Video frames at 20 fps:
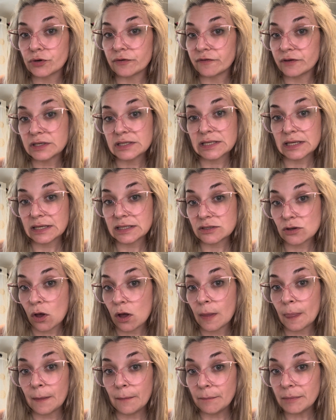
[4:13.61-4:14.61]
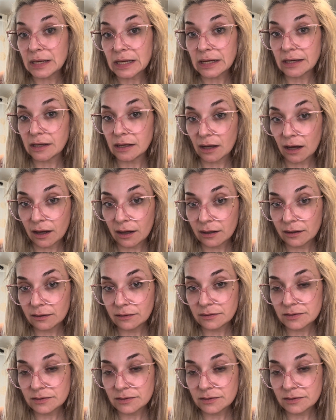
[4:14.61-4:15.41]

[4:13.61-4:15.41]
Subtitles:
It feels like it's on the media.